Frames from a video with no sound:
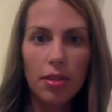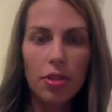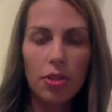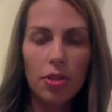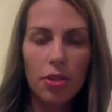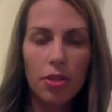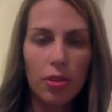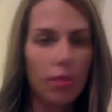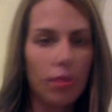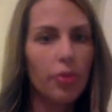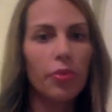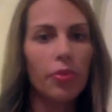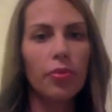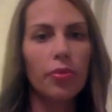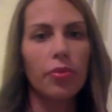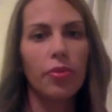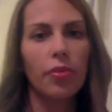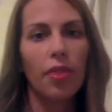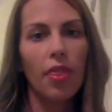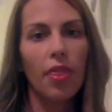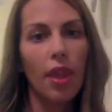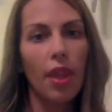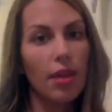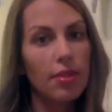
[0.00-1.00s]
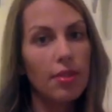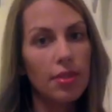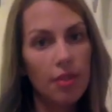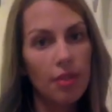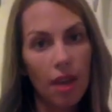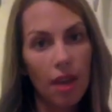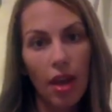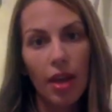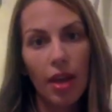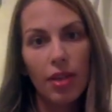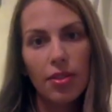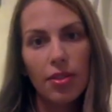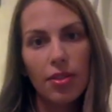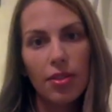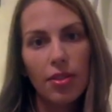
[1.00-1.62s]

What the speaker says: to that sign.